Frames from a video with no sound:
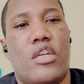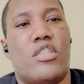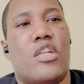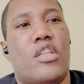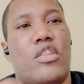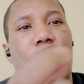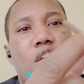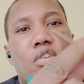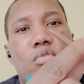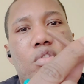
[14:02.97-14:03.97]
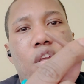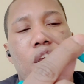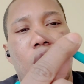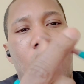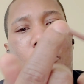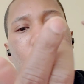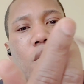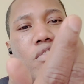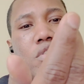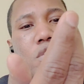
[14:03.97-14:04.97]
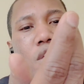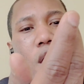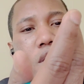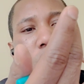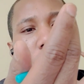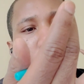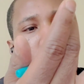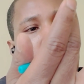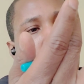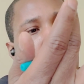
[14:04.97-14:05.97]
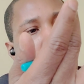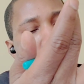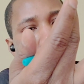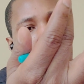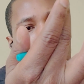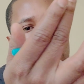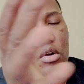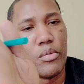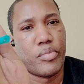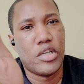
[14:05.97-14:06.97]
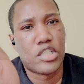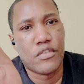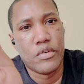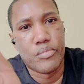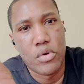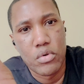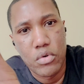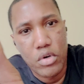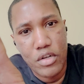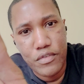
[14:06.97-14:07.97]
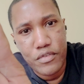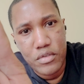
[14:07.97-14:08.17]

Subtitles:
It's a thin little thing. I believe this is actually a piece that it broke off.